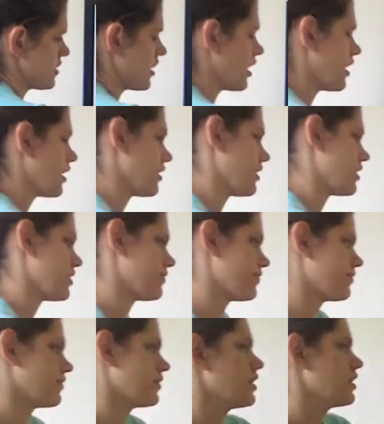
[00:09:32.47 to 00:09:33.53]
Alright,
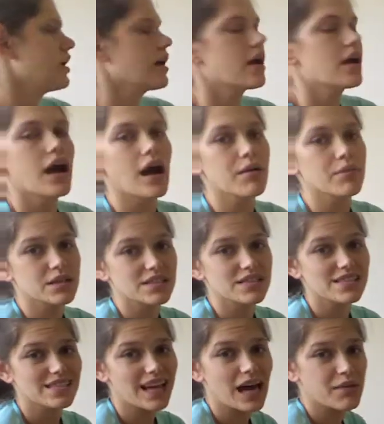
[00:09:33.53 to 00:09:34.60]
I'm going to
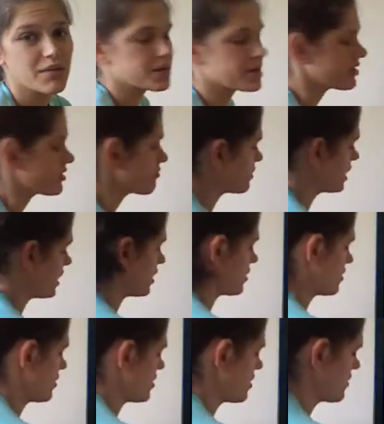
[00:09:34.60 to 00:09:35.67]
stop here immediately.